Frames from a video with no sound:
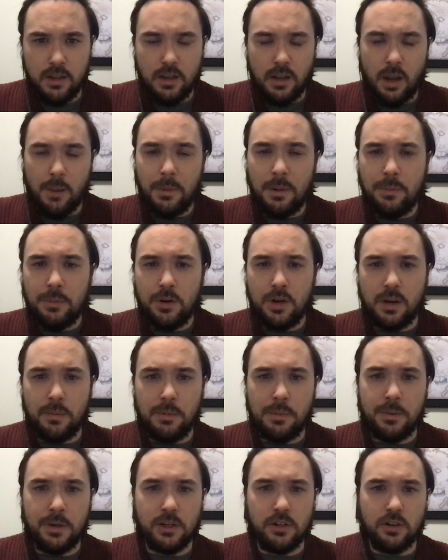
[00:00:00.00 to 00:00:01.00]
I'm going to put up a
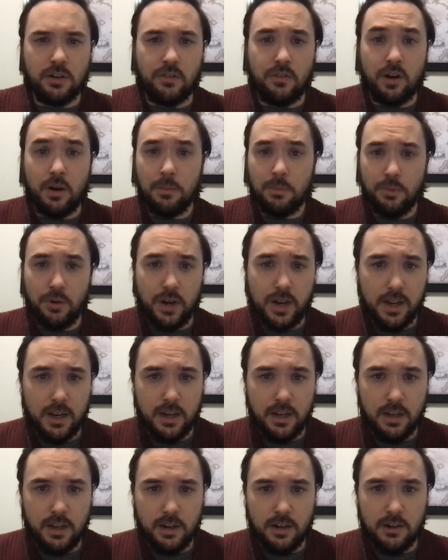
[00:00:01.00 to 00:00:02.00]
picture of our brain
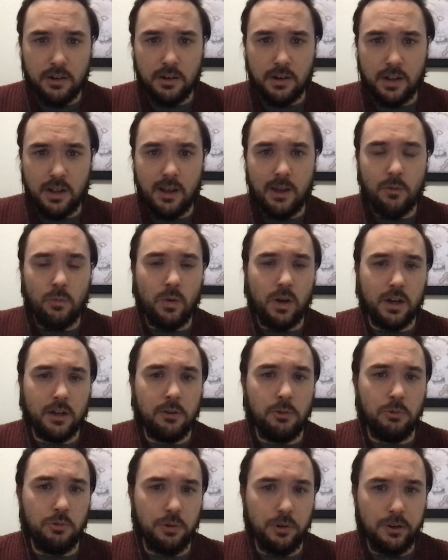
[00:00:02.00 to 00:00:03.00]
here and walk you
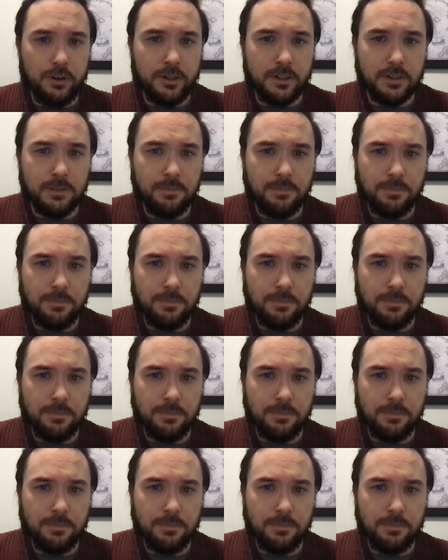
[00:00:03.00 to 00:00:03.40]
through it.